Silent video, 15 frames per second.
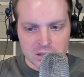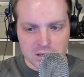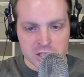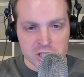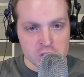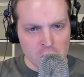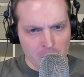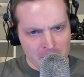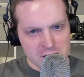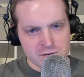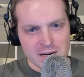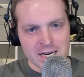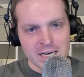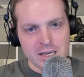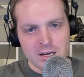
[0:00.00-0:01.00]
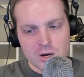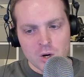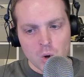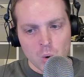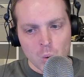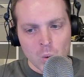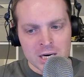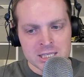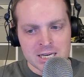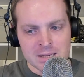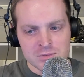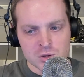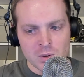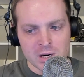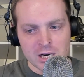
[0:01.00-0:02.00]
Geometrically, 1
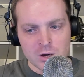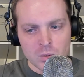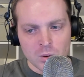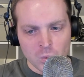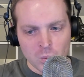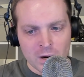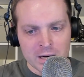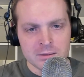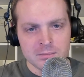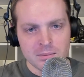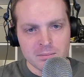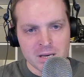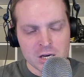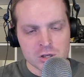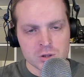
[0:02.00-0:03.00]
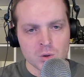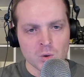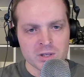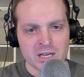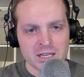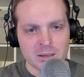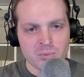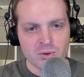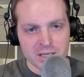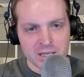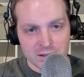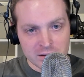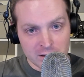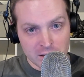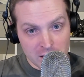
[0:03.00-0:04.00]
times 1 equals 1 because you don't interpret
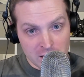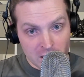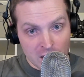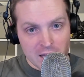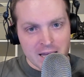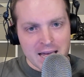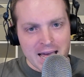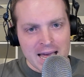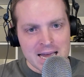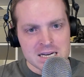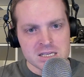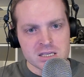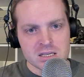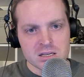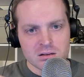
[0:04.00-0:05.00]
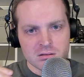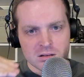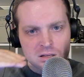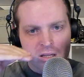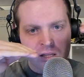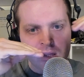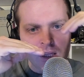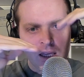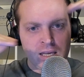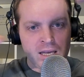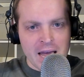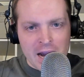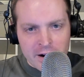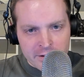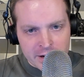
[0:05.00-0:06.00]
it as the
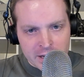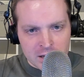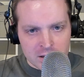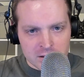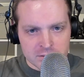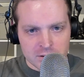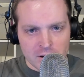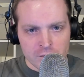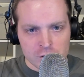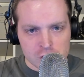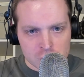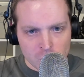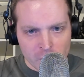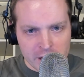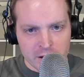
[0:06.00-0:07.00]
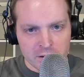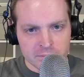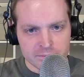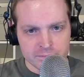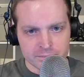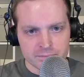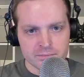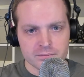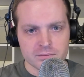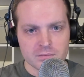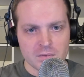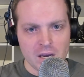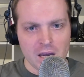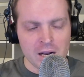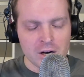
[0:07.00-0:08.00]
area of a square
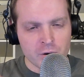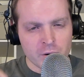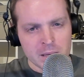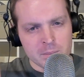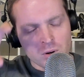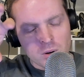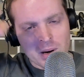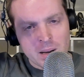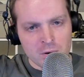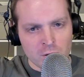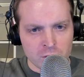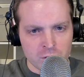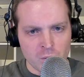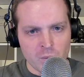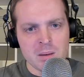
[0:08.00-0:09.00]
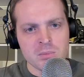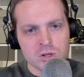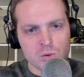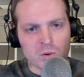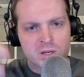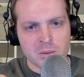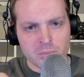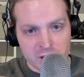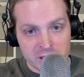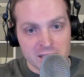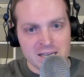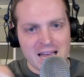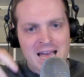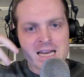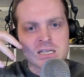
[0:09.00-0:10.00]
and create problem along the way, but you interpret
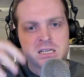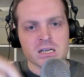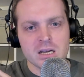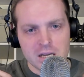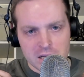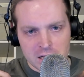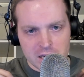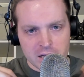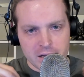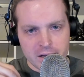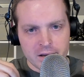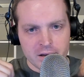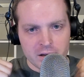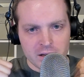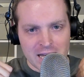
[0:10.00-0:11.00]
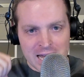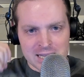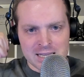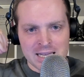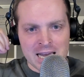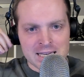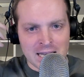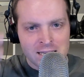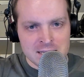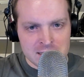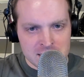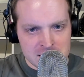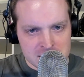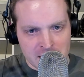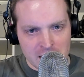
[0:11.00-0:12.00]
it as the
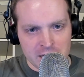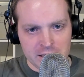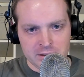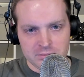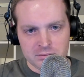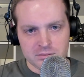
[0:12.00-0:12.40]
identity scaling.